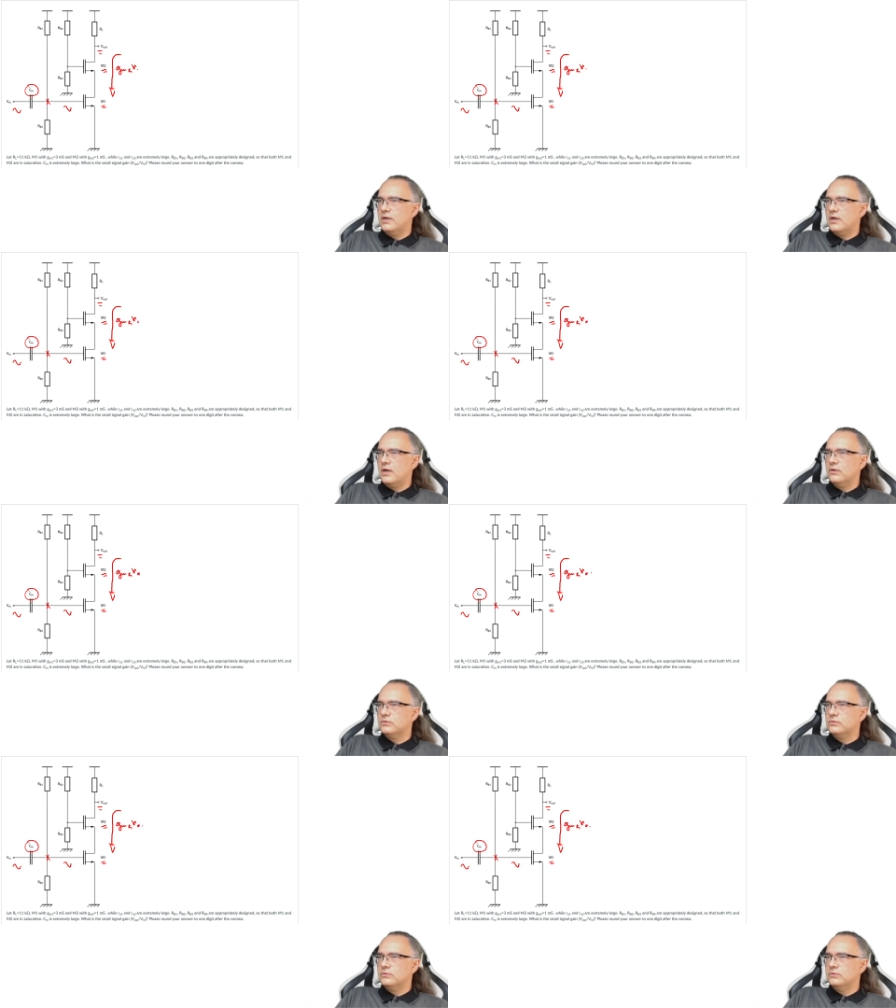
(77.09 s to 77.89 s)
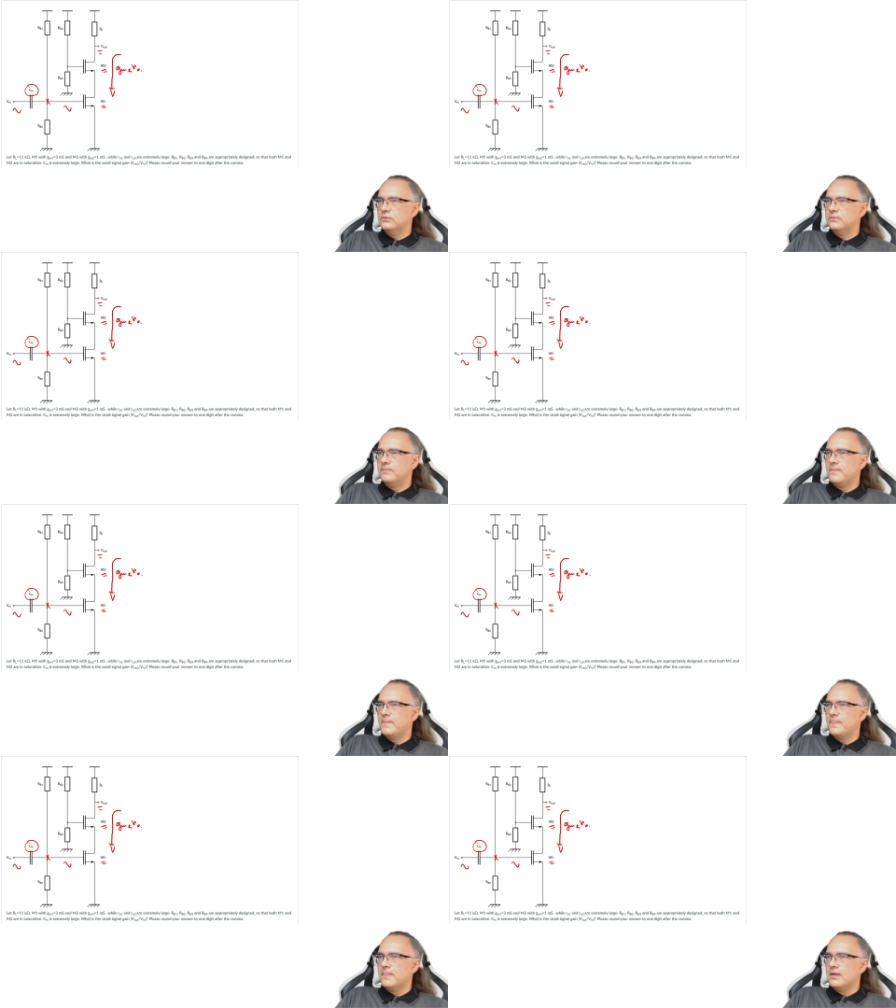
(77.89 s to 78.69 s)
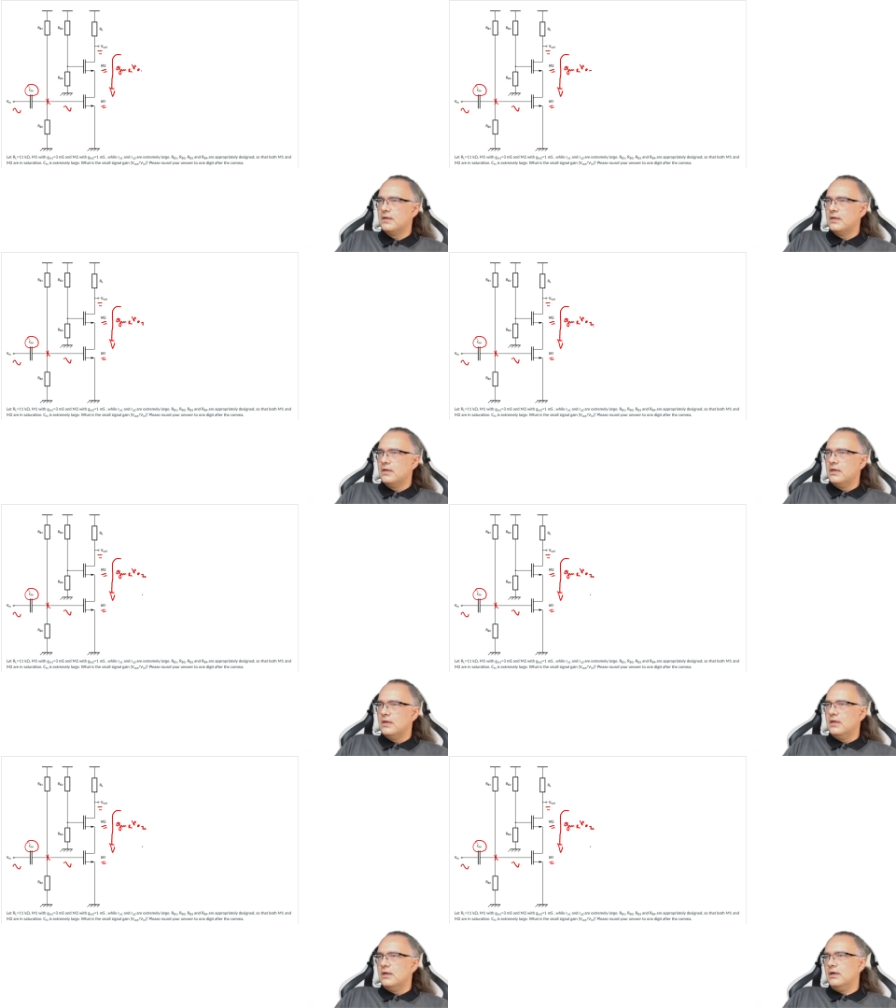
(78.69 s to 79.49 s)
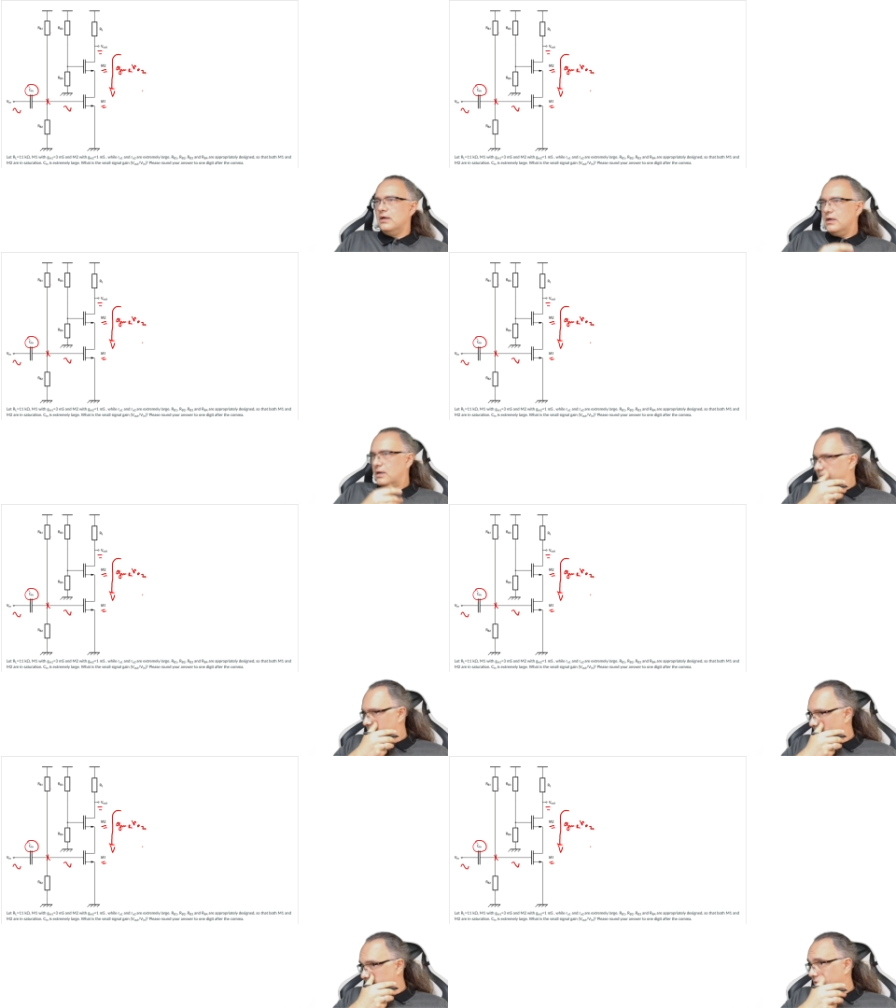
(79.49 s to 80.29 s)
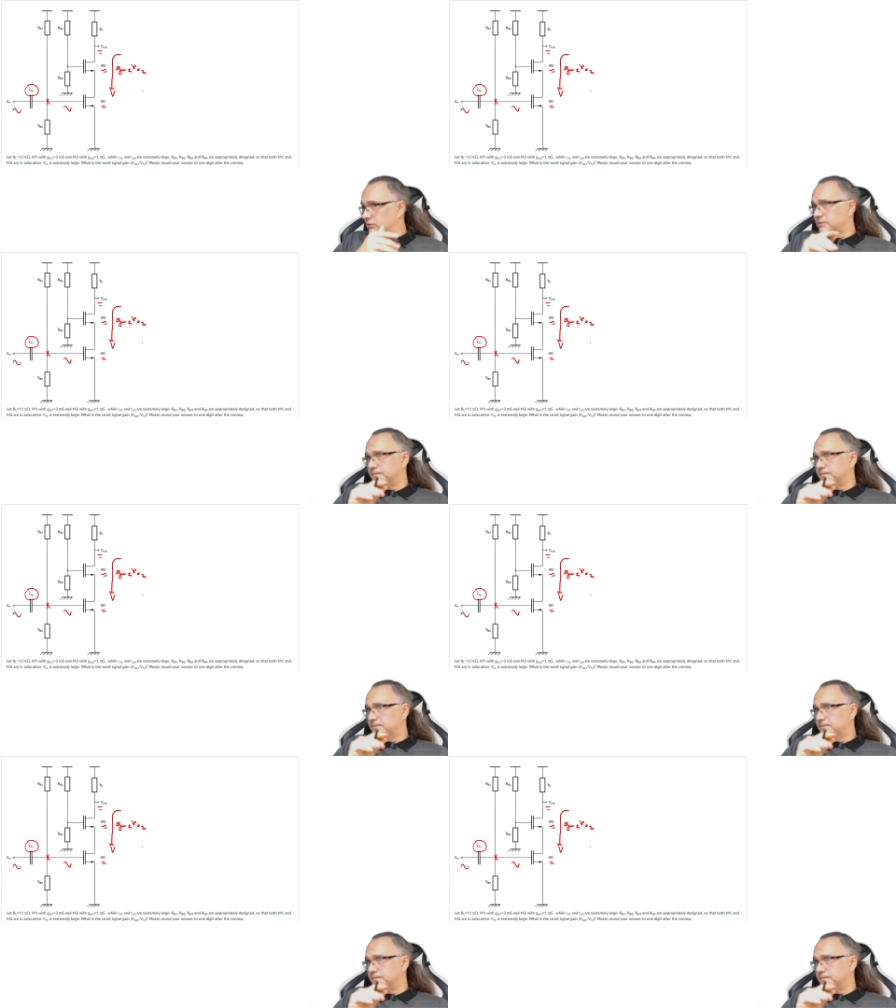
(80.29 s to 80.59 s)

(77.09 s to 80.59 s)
Rout to about.